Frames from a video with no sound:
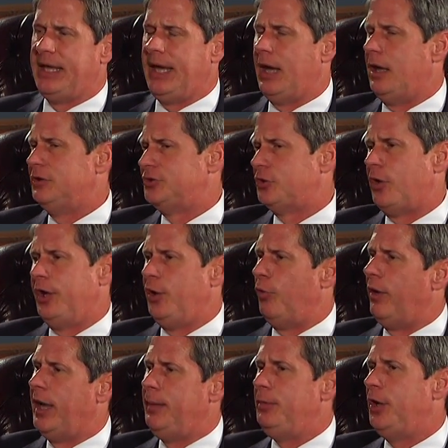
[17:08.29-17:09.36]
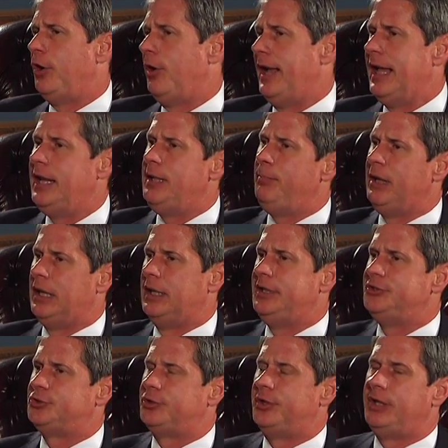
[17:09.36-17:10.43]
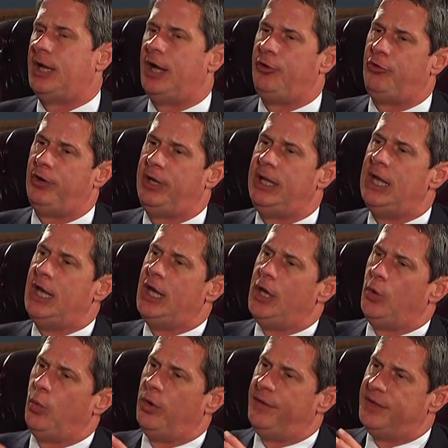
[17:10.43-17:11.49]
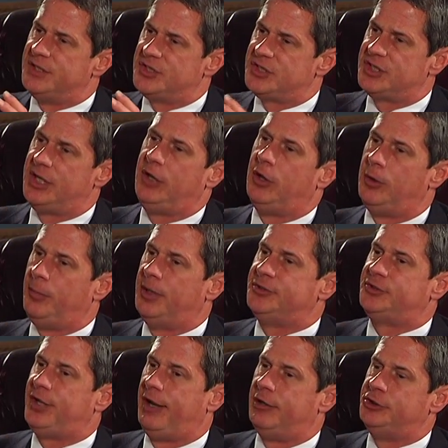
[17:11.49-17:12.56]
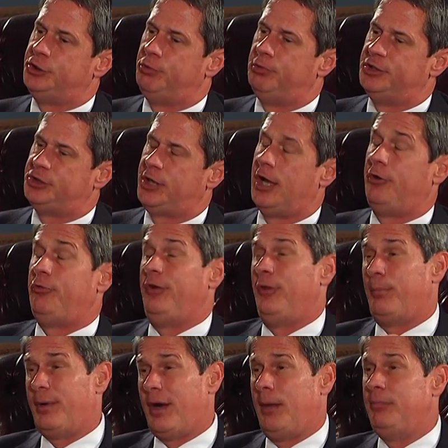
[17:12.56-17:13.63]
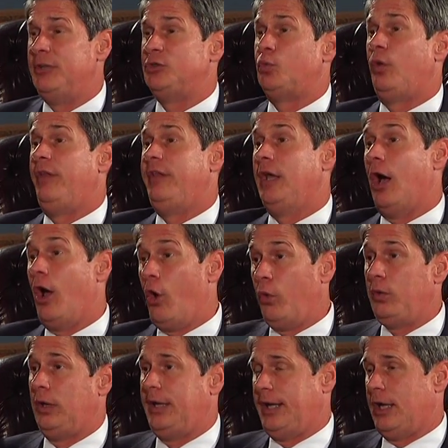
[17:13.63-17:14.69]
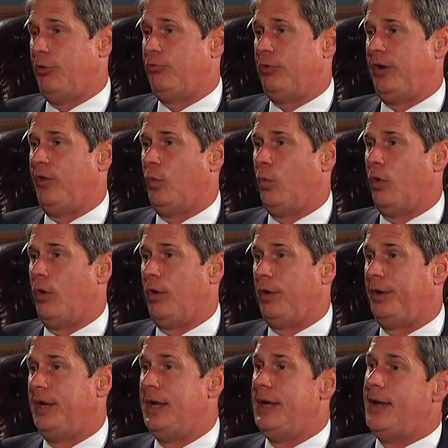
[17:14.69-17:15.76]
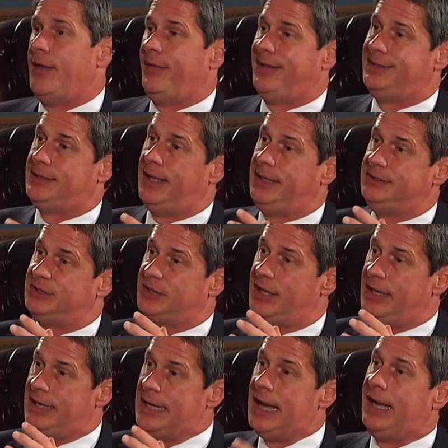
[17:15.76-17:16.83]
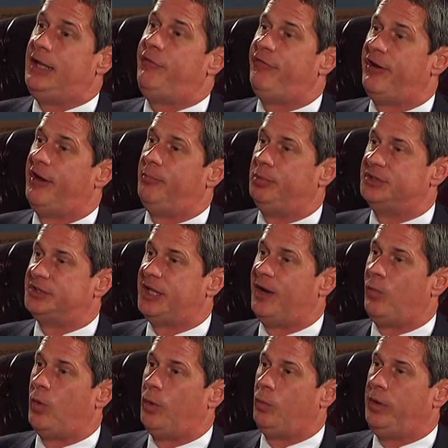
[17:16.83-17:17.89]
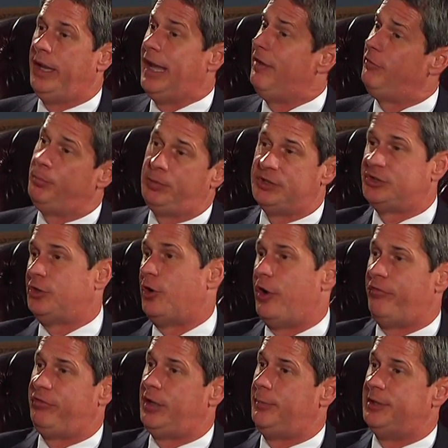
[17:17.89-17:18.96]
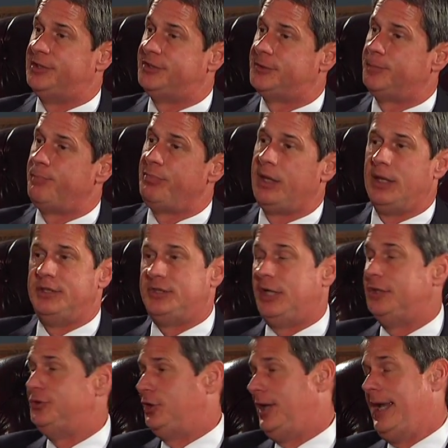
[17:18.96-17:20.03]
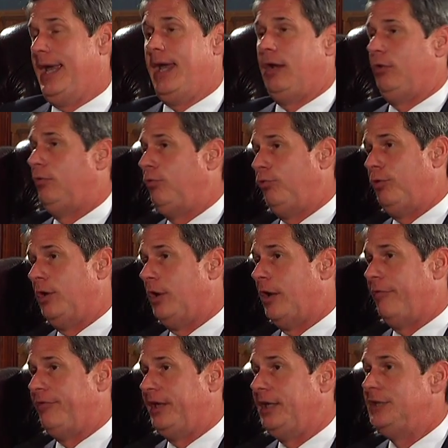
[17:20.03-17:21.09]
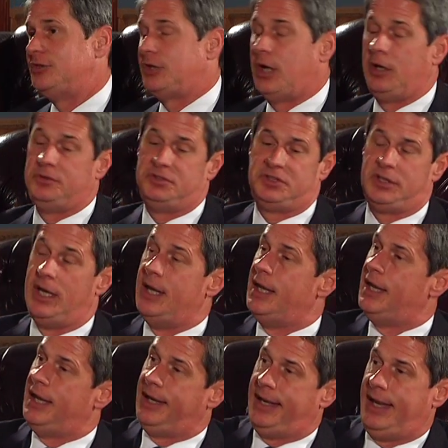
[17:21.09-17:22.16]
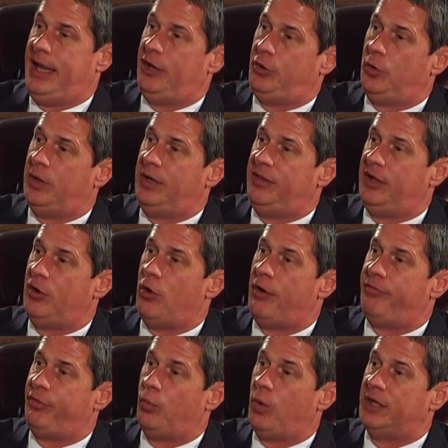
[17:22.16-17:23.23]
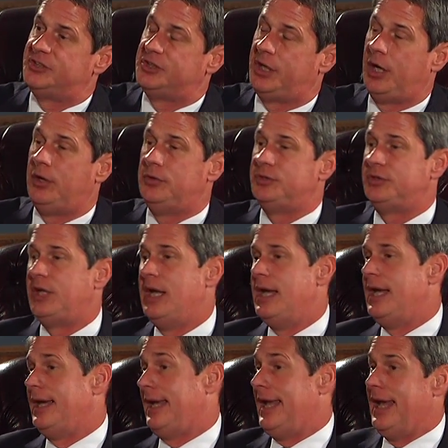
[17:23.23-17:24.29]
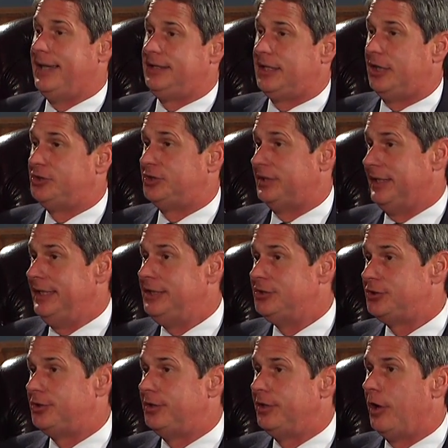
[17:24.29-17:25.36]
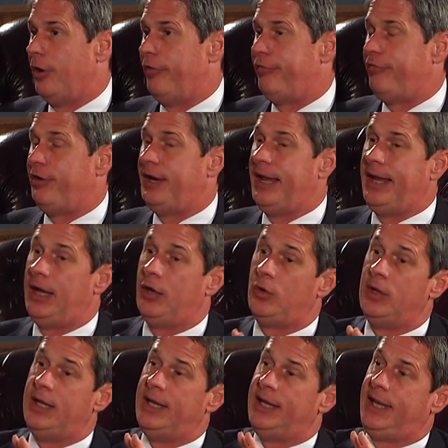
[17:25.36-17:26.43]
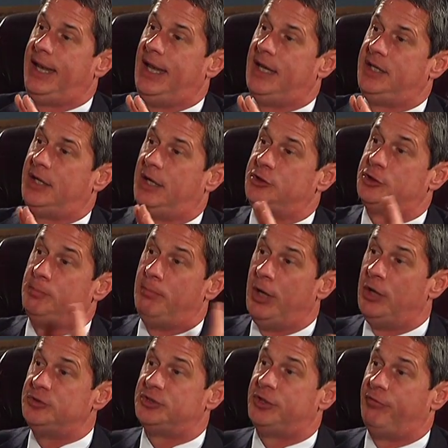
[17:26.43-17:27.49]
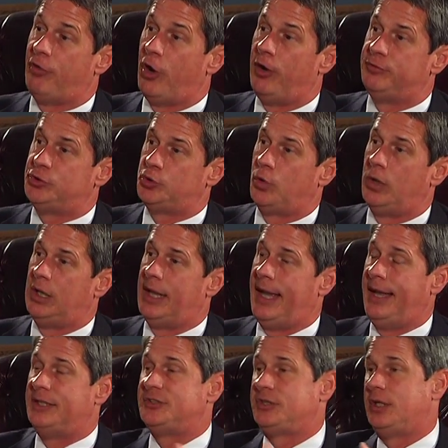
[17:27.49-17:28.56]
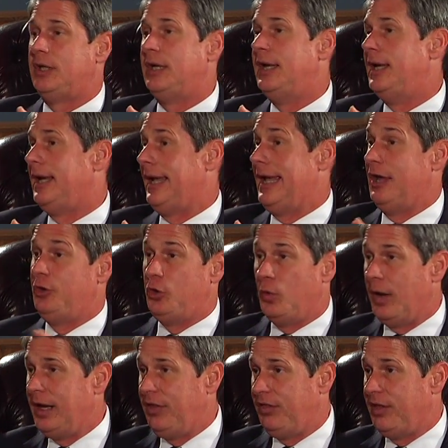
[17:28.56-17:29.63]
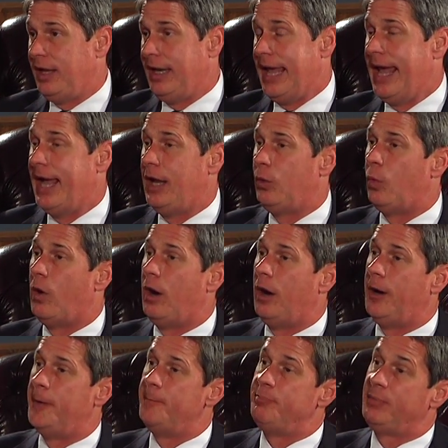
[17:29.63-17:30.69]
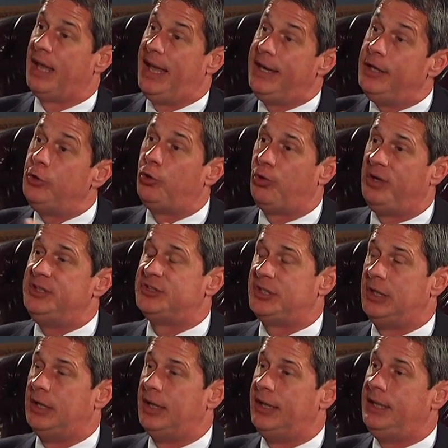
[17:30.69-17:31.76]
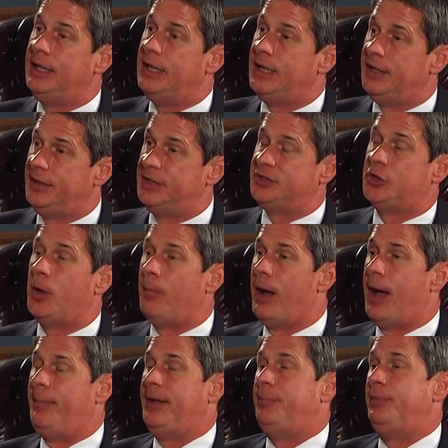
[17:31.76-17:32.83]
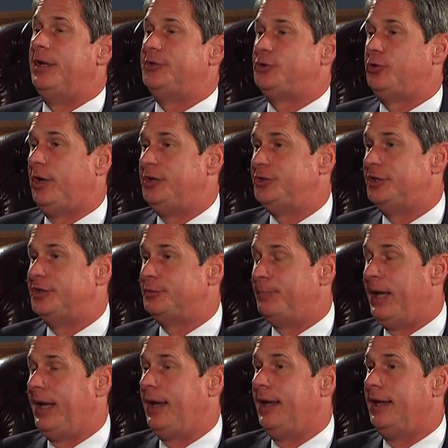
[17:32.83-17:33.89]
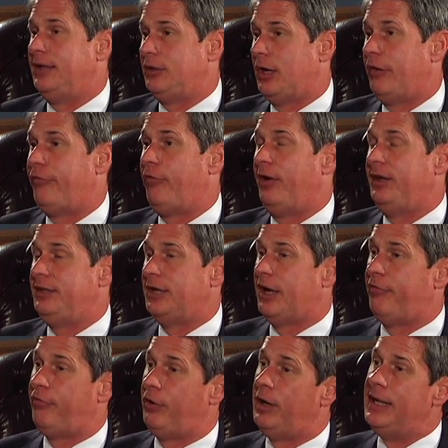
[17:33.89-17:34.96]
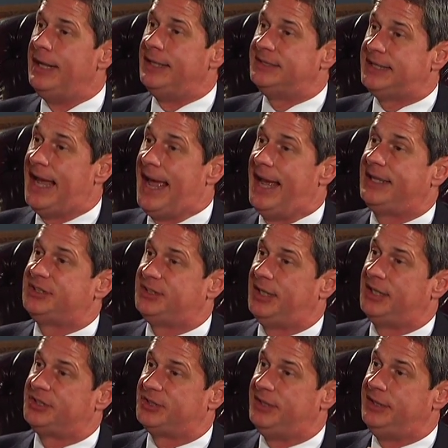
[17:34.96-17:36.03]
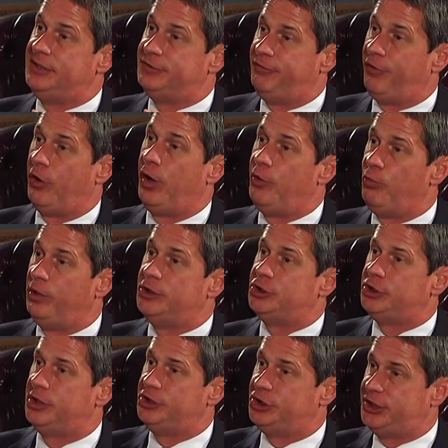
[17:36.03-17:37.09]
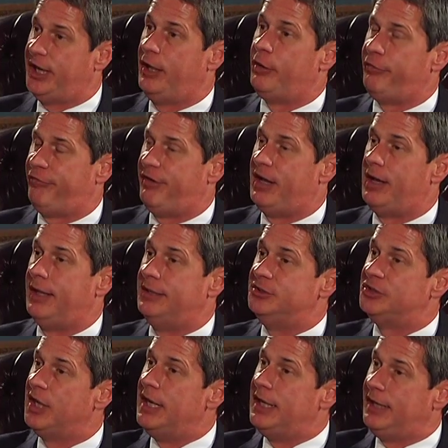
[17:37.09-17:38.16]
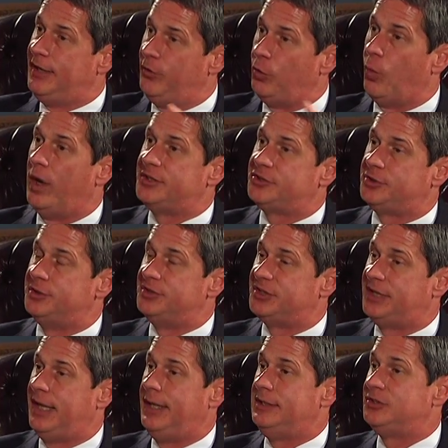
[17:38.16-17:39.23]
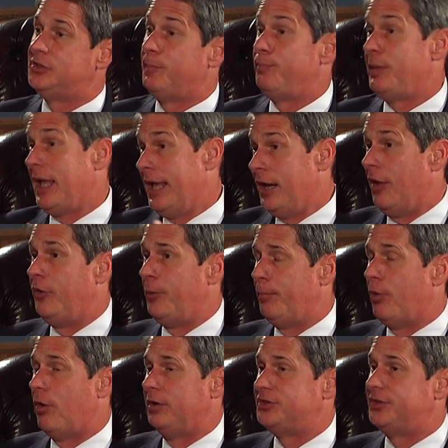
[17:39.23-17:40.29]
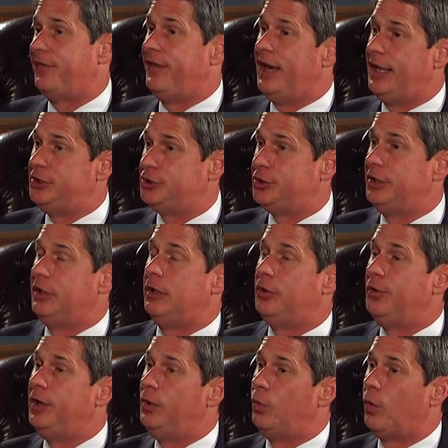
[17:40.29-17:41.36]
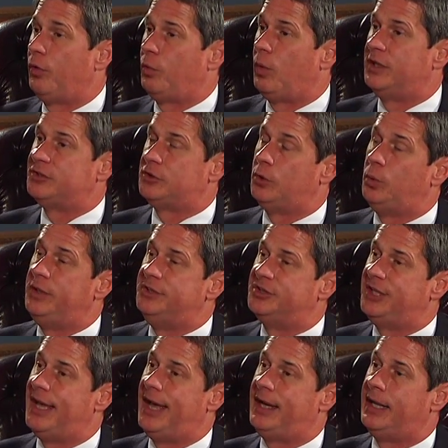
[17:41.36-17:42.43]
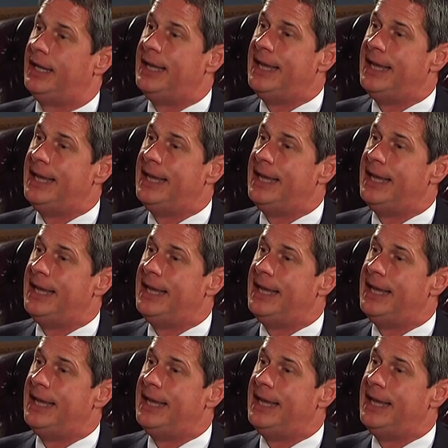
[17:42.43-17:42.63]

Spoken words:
Yeah, Saudi Arabia or any Middle Eastern country. We're the single most energy-rich country. The problem is we're the only country in the world that takes 95% of what we have and puts it off limits. Says you can't drill off the East Coast, can't do anything off the West Coast, can't touch the Eastern Gulf for now, can't touch most of offshore Alaska, can't do anything ANWR. And increasingly, this Obama administration is making it tougher and tougher to access these very rich shale finds in the western states and other parts of the nation, including Northwest Louisiana.